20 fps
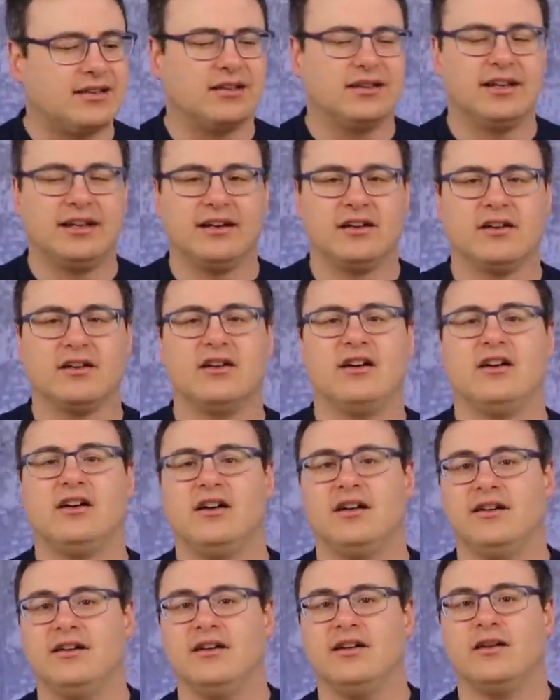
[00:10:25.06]
clear
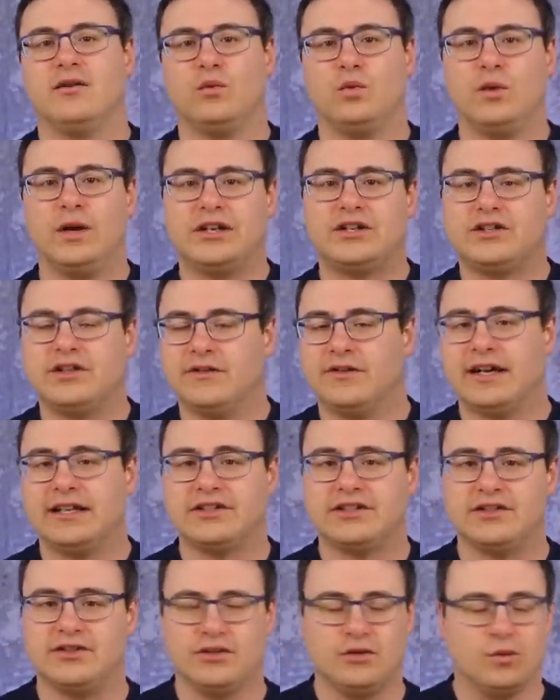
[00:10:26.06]
on which
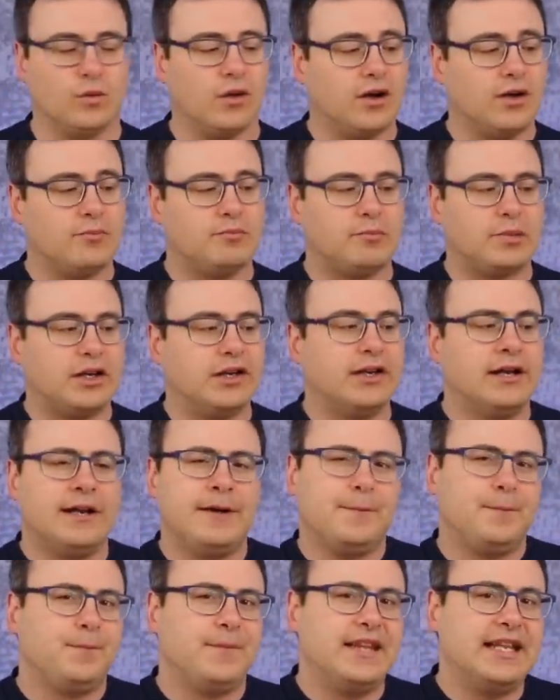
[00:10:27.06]
devices you want, but
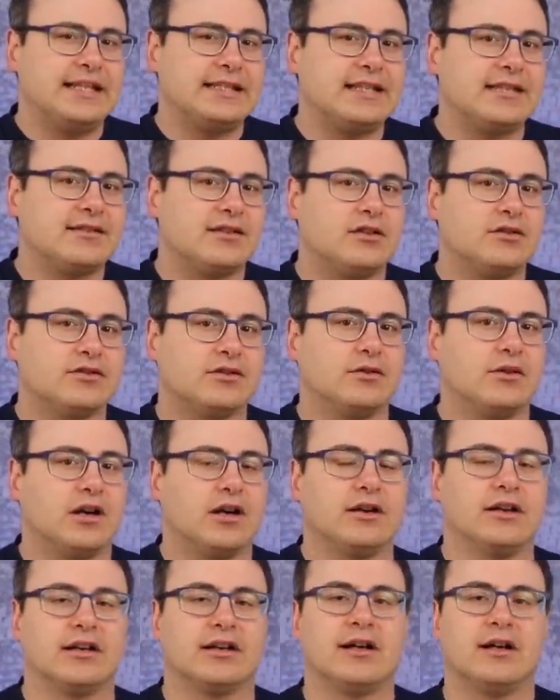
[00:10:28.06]
this has also
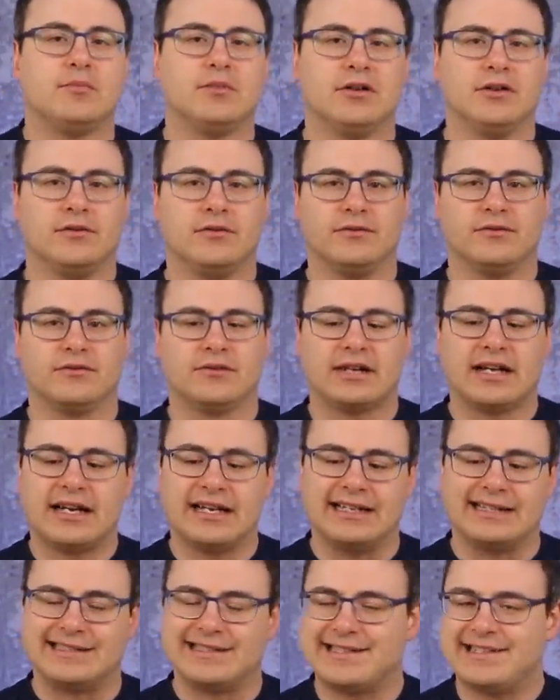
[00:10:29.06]
gotten a couple of
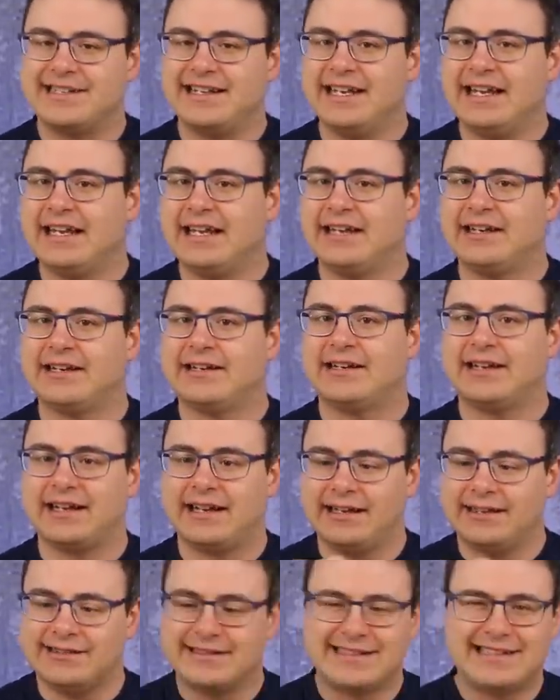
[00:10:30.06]
kind of sneak,
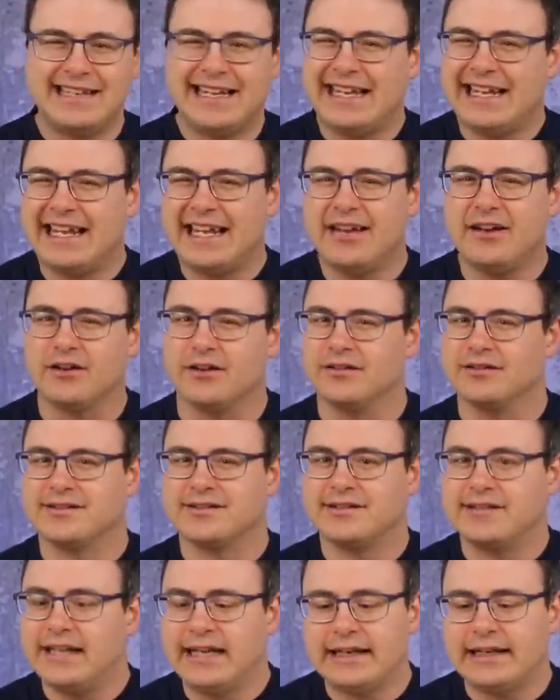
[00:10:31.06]
sneaky or
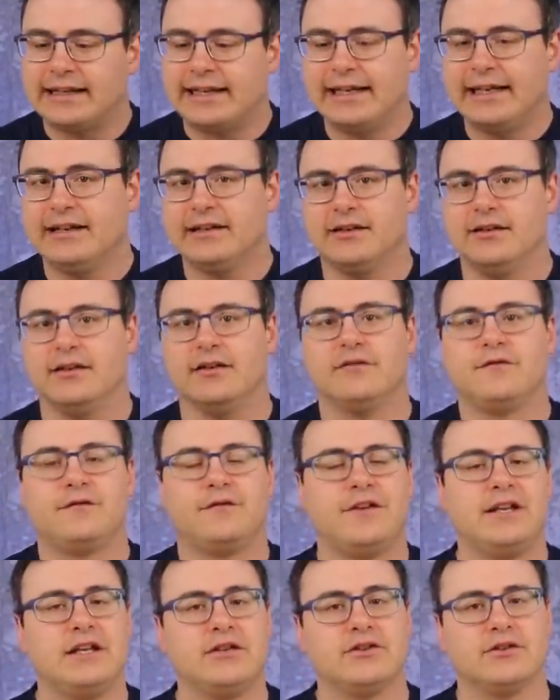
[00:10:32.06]
sneaked in
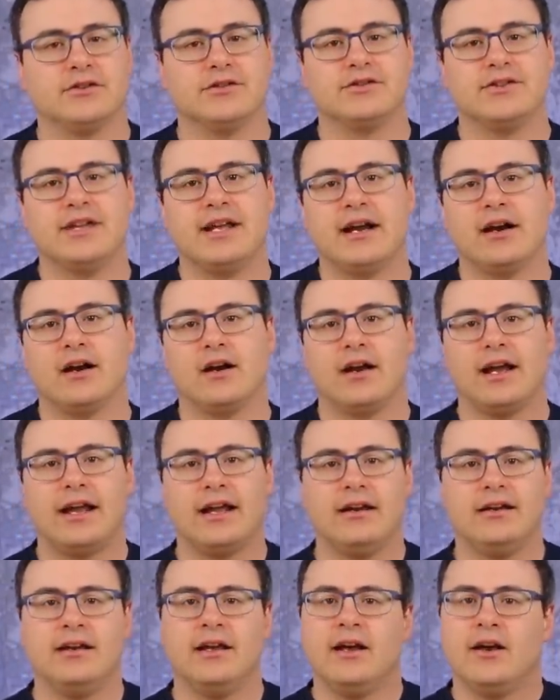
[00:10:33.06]
features there,
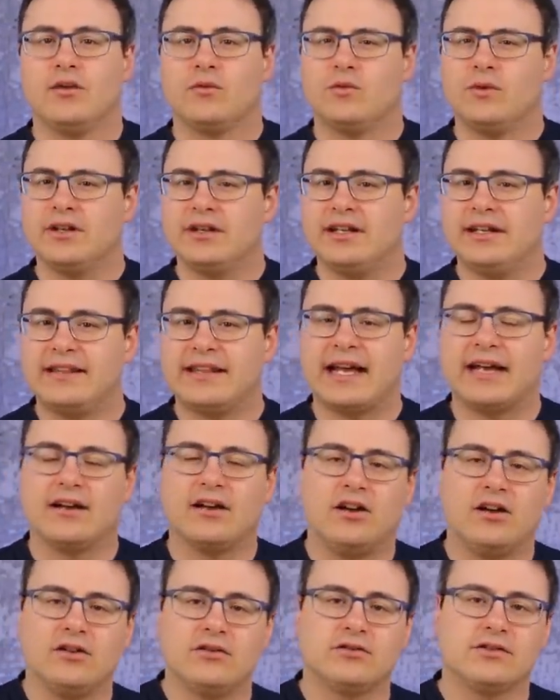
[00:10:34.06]
and really that
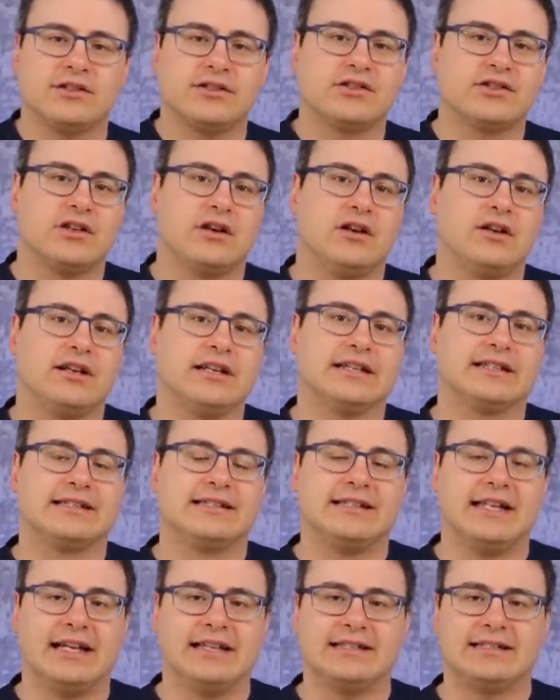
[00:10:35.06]
ultrasonic
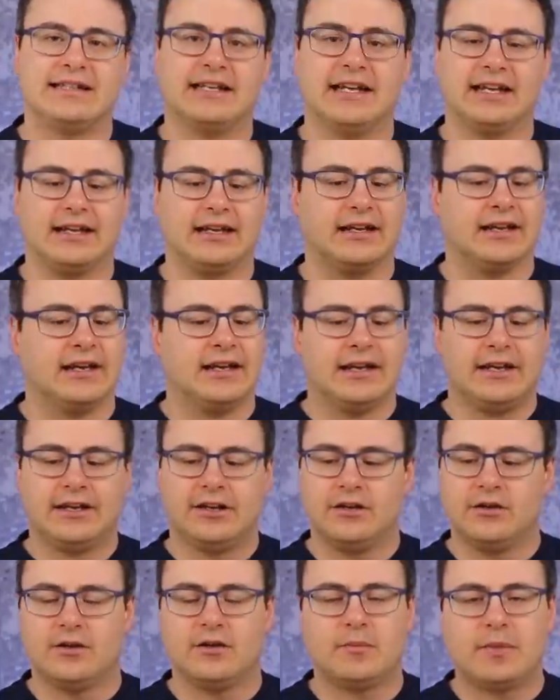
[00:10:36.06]
sensing,
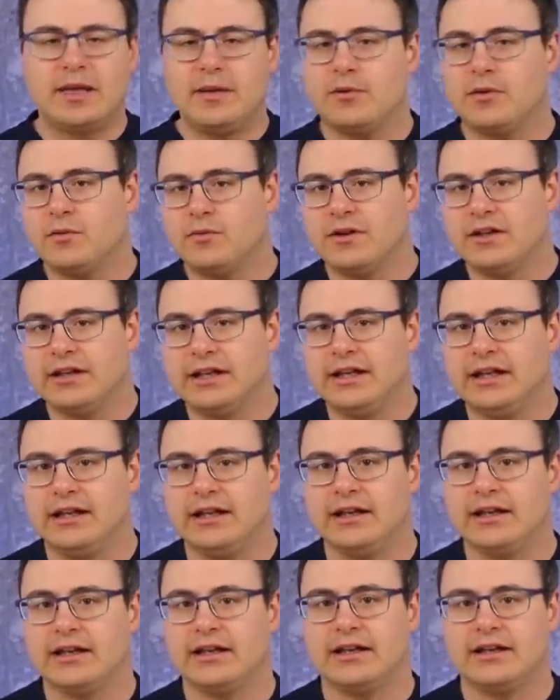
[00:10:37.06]
you know what, people
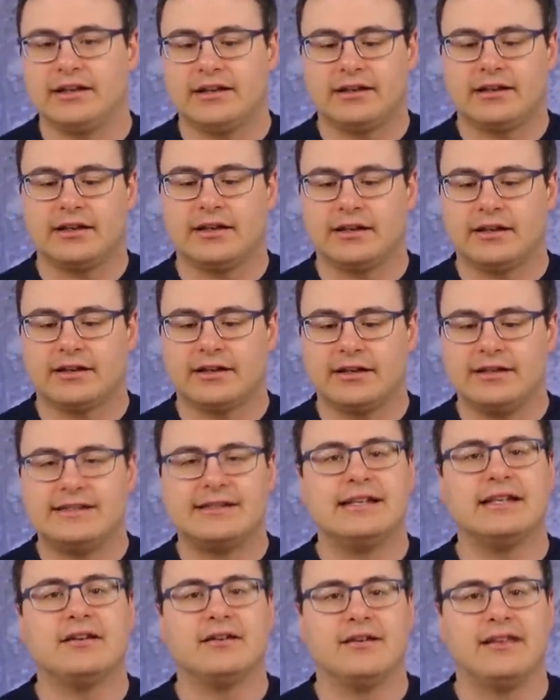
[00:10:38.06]
really
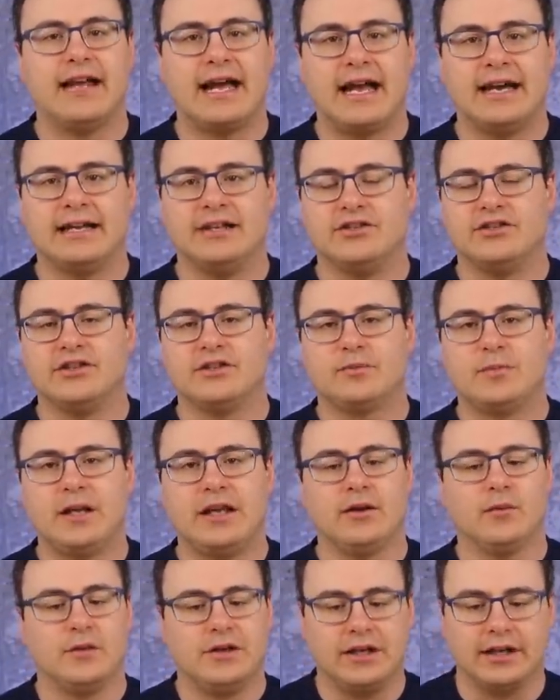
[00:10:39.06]
consider that as just
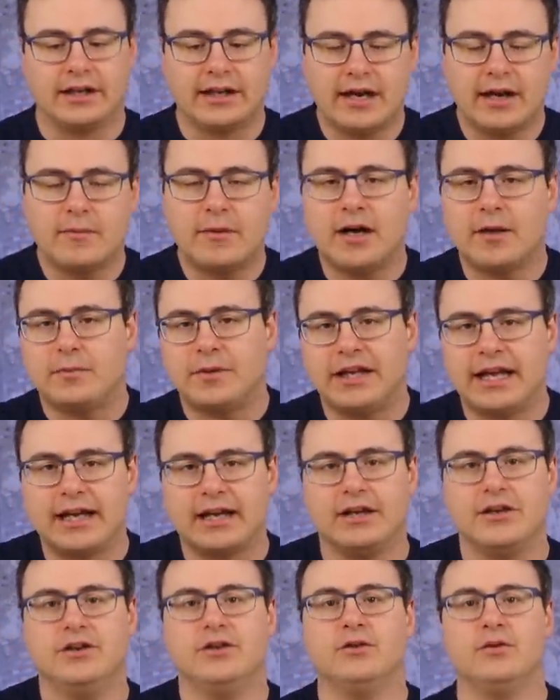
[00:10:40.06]
being when you come up, you get
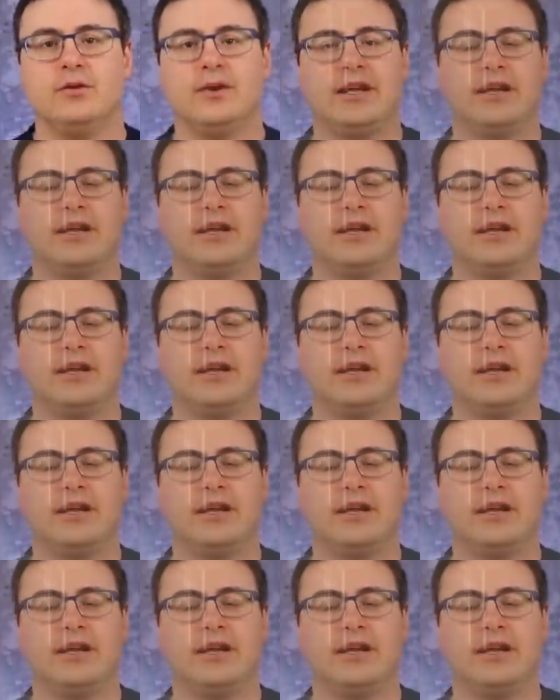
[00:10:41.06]
a new